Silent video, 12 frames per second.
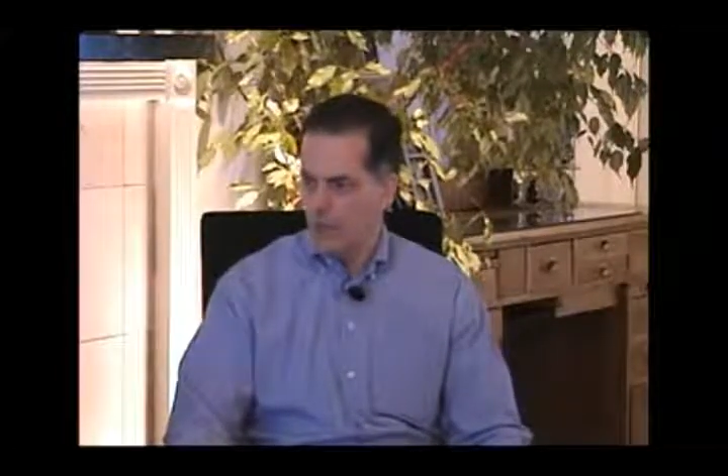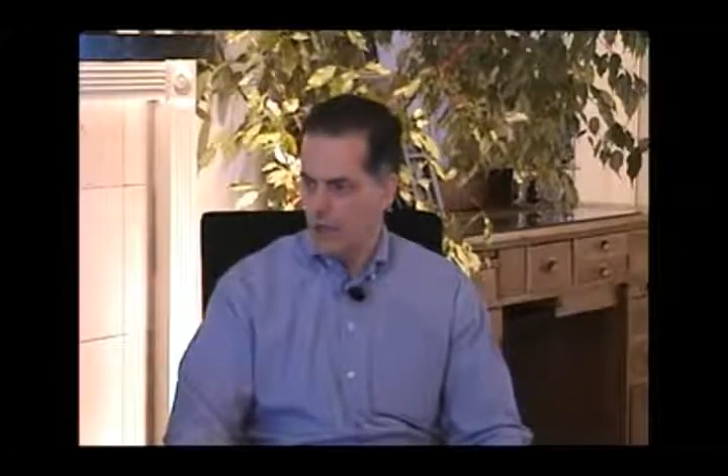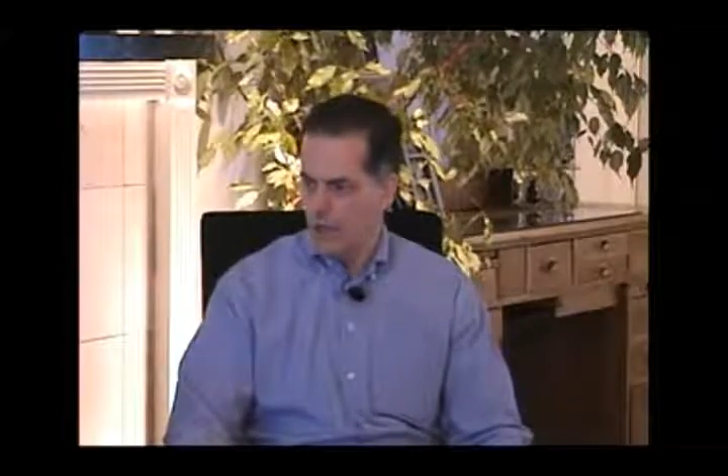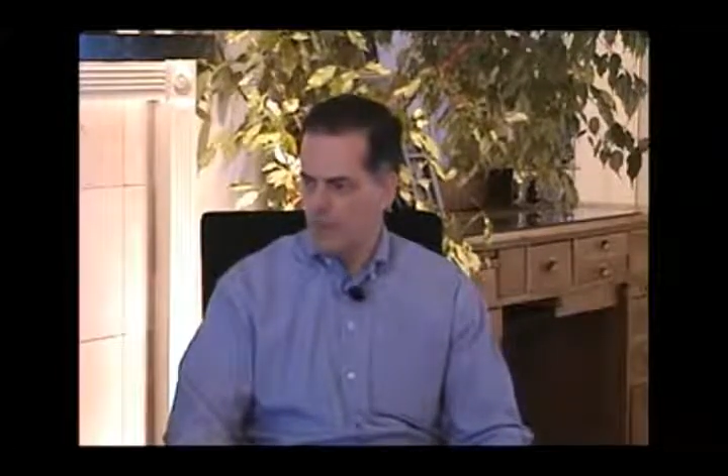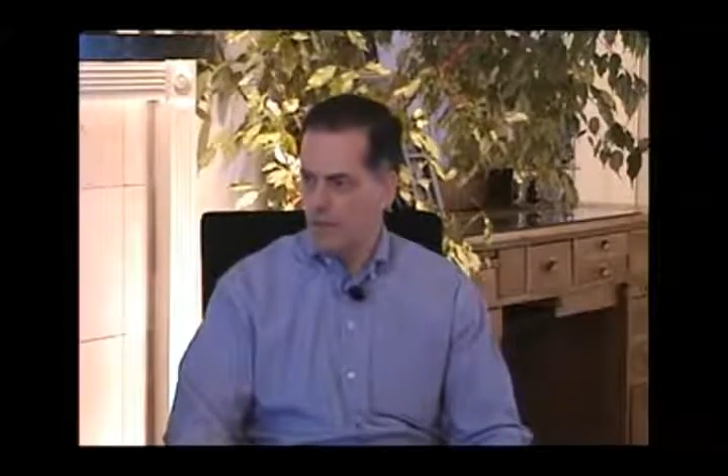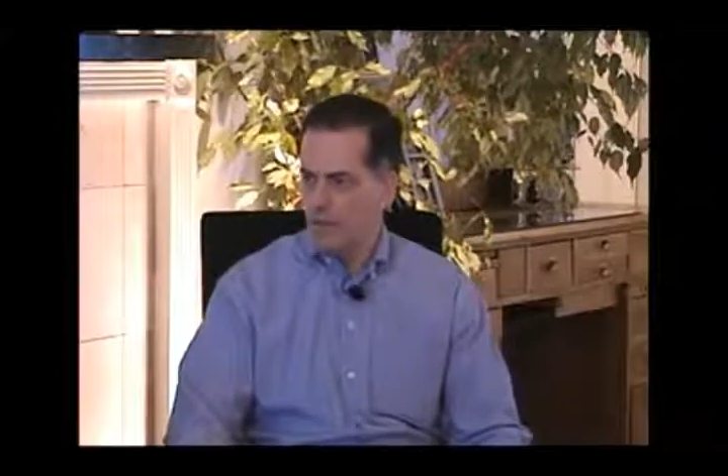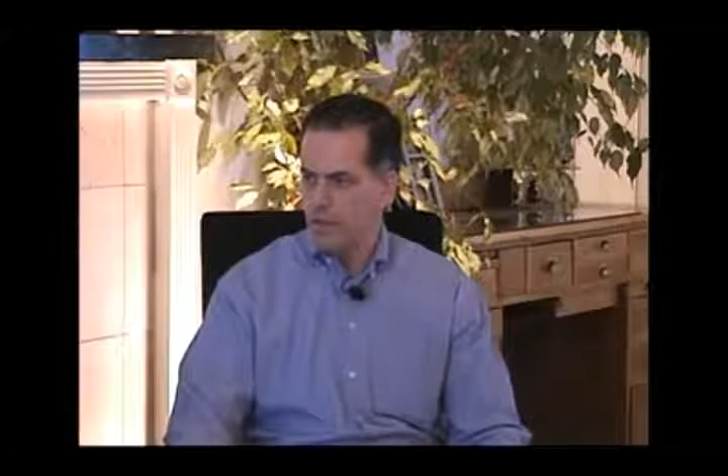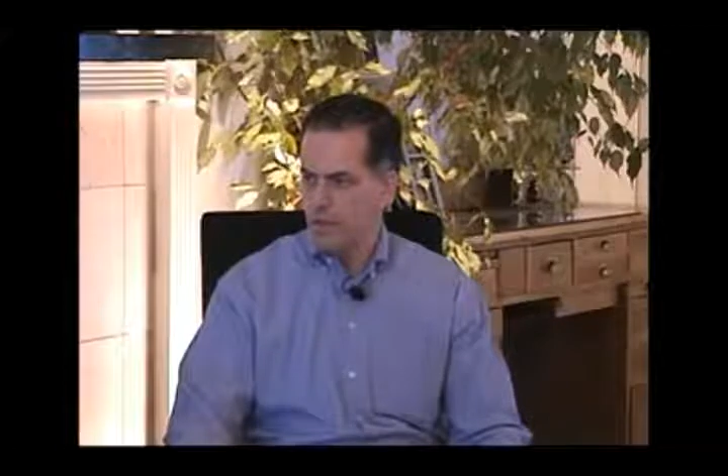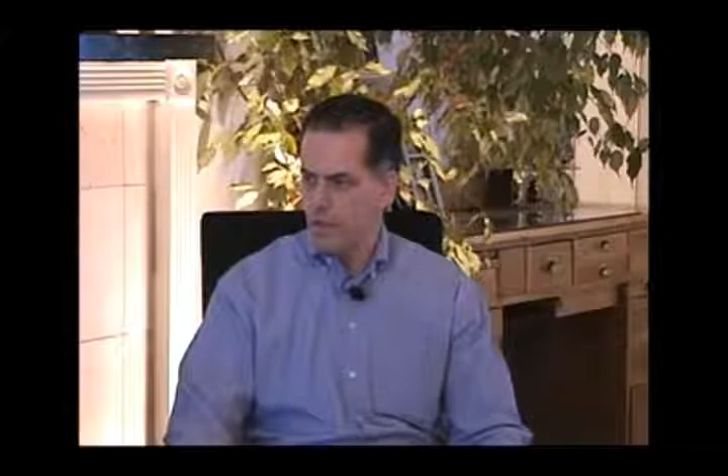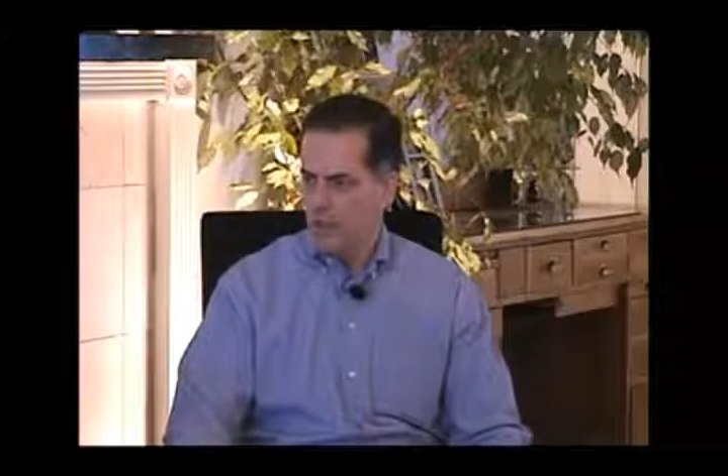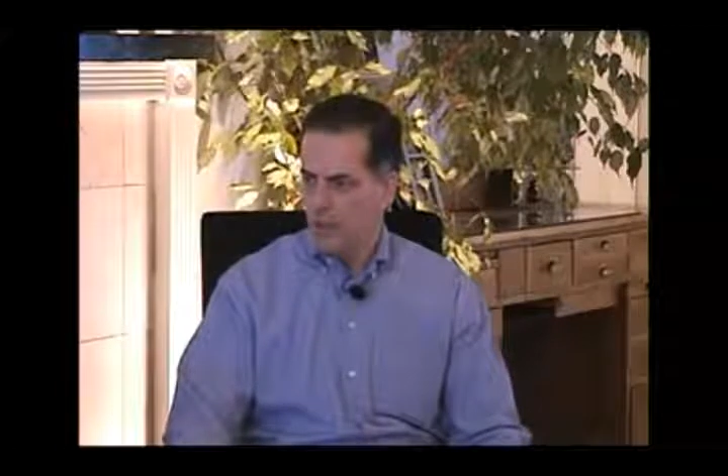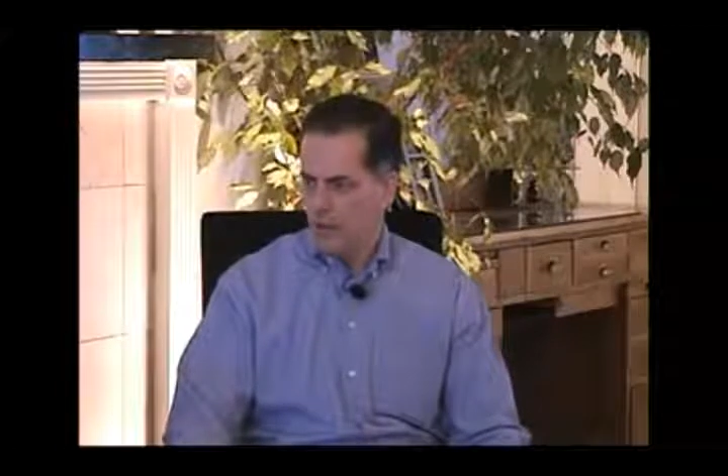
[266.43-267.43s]

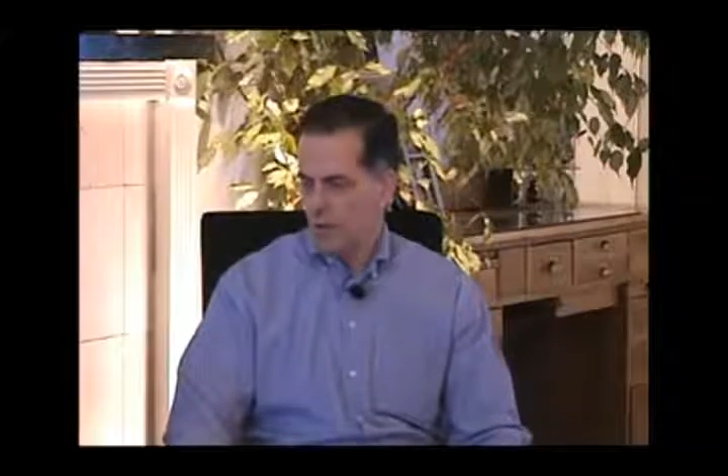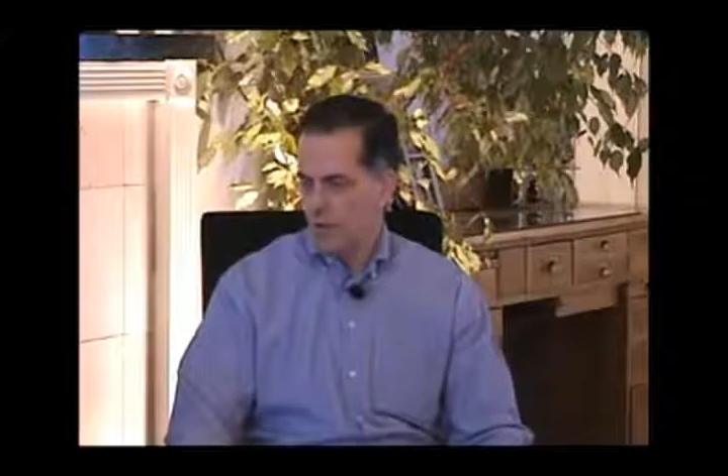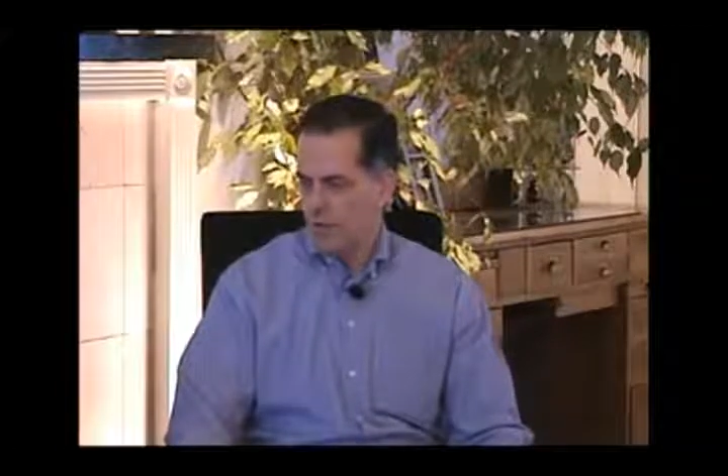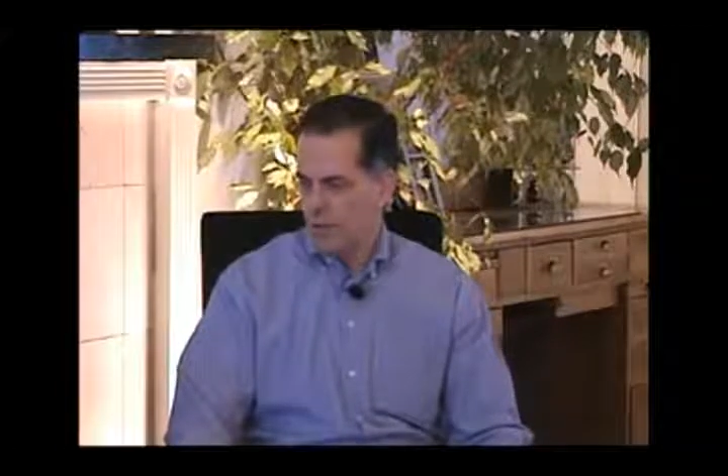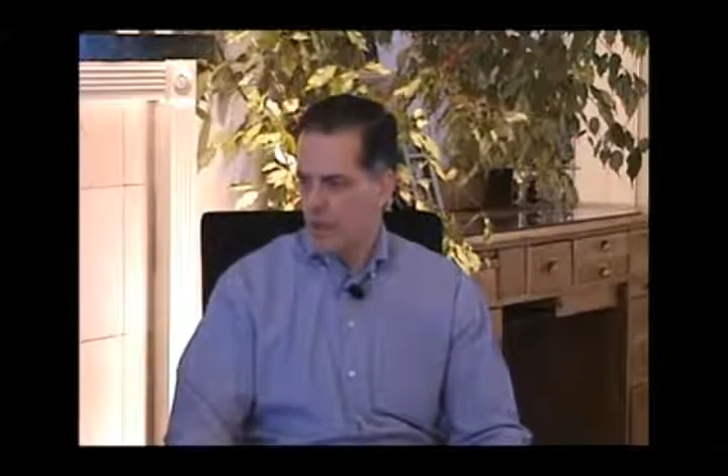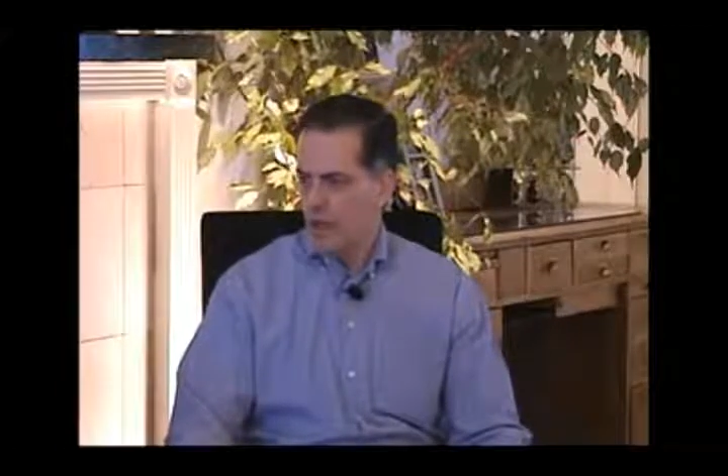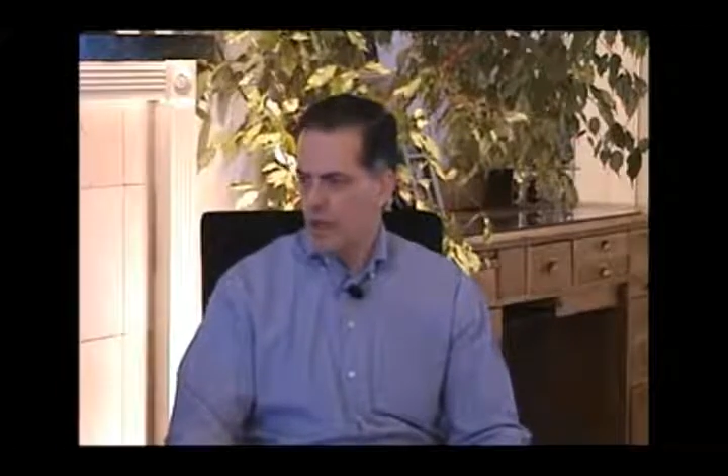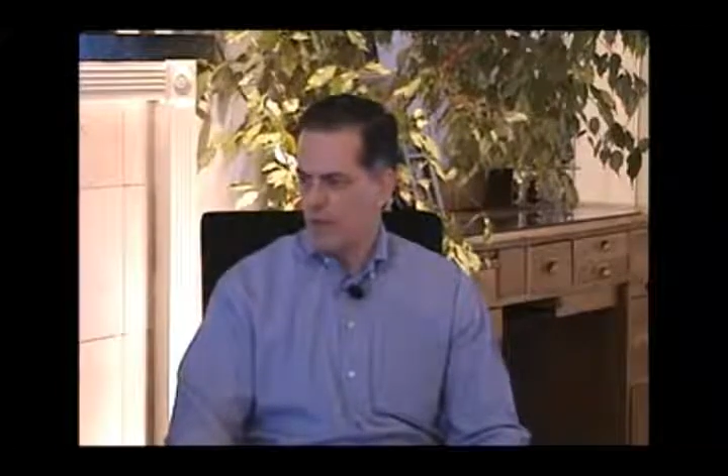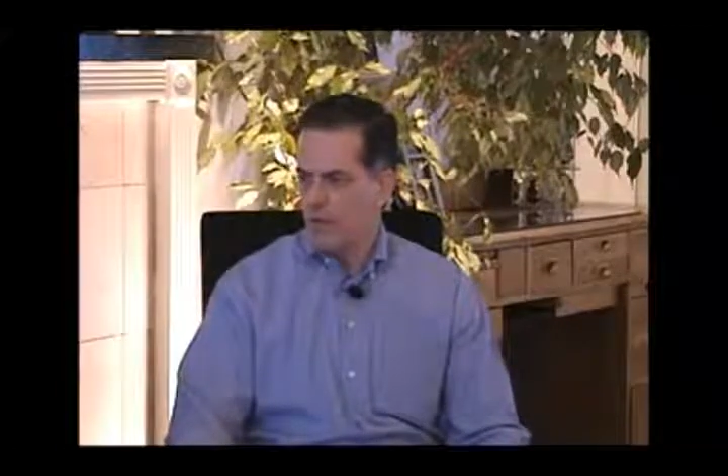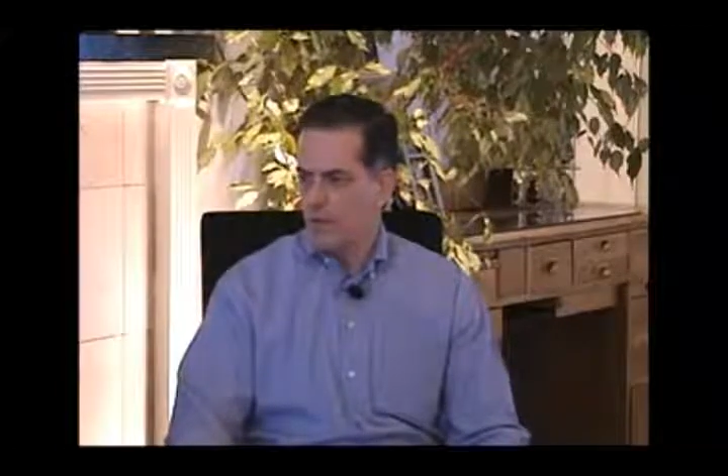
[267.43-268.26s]
diabetes or even death.